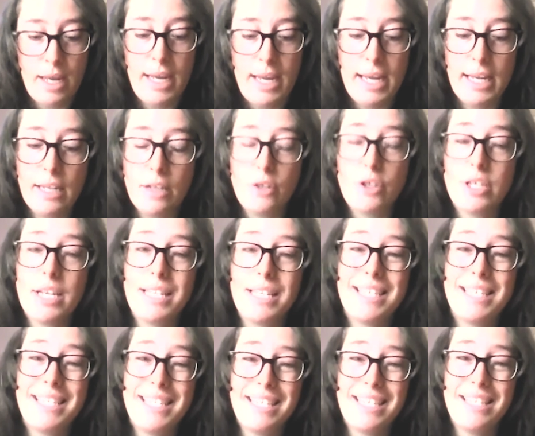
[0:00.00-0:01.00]
Hitler sent
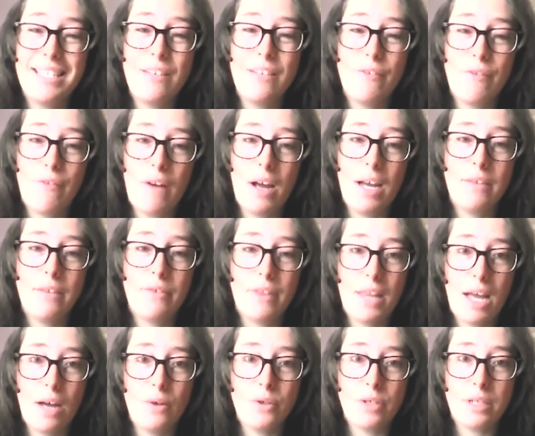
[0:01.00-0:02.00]

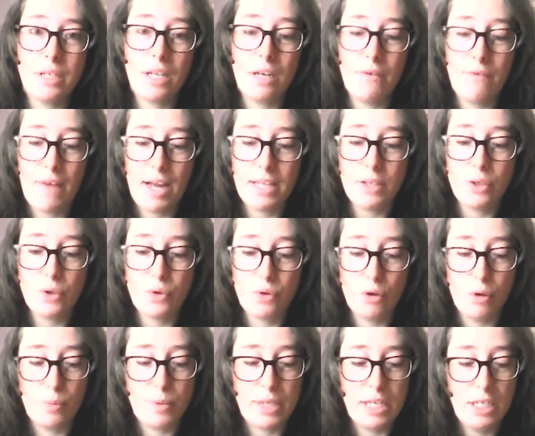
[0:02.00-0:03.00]
65,000 advanced
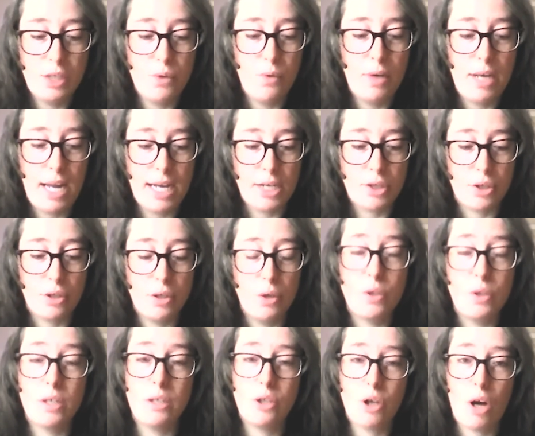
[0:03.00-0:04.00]
troops into a nation
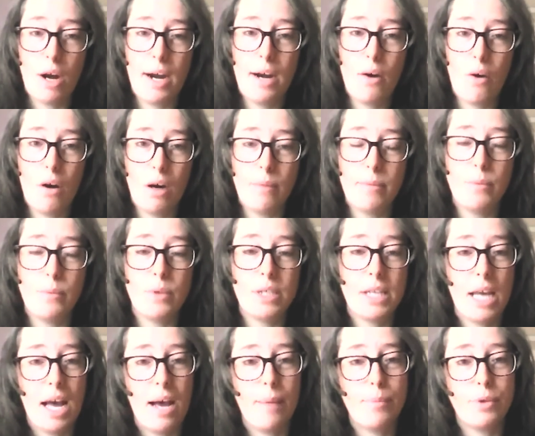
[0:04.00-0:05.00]
whose entire army was
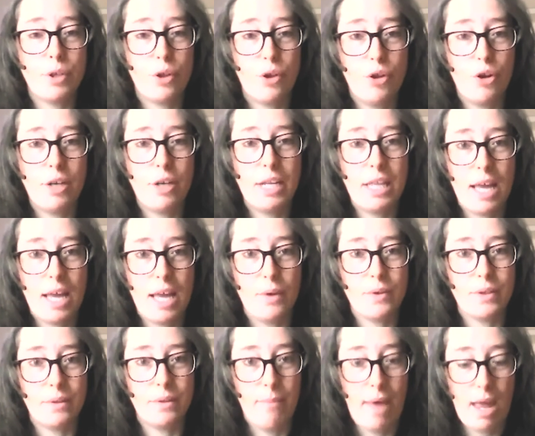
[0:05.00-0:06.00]
capped at
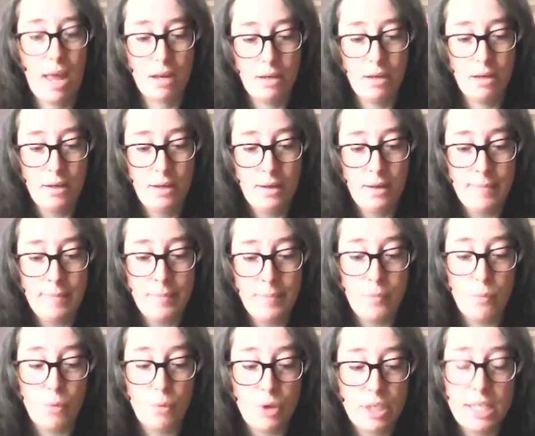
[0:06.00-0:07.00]
30,000 men.
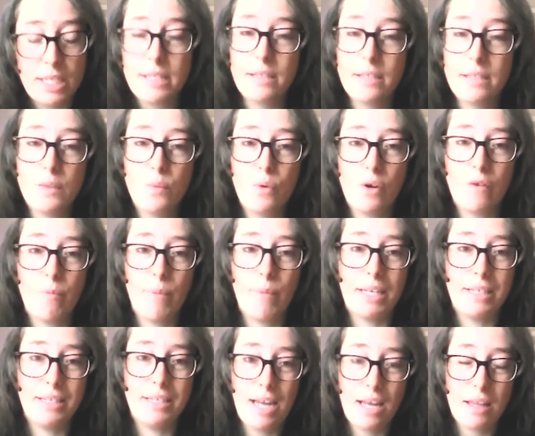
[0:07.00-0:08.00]
Resistance would have
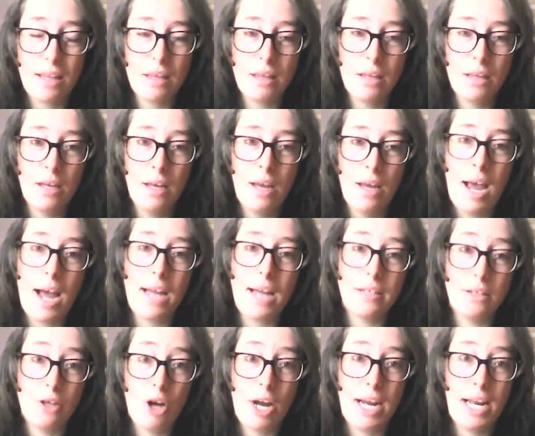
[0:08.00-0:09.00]
meant death and
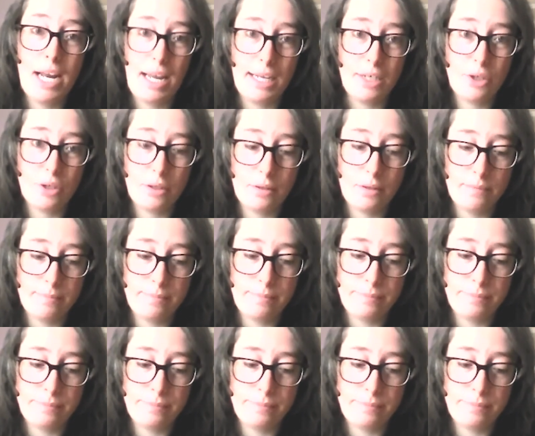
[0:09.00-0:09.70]
annihilation.